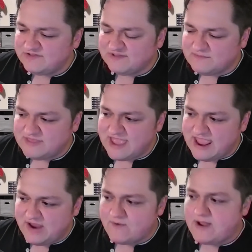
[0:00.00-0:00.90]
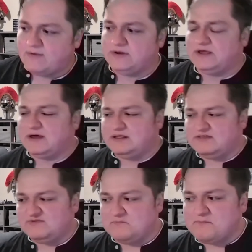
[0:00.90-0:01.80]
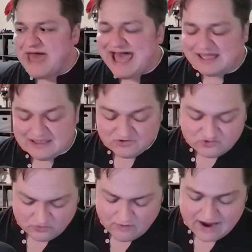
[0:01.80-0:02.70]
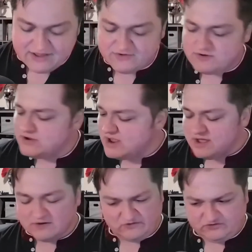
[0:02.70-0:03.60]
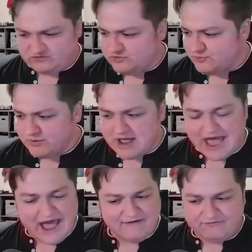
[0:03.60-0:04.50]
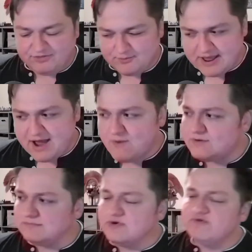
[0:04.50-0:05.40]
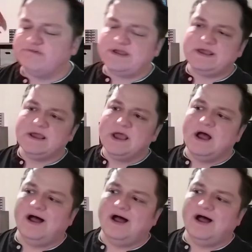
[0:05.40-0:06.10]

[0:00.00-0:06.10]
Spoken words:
some of the air out and cutting this back into either a 2.5, 3-hour movie,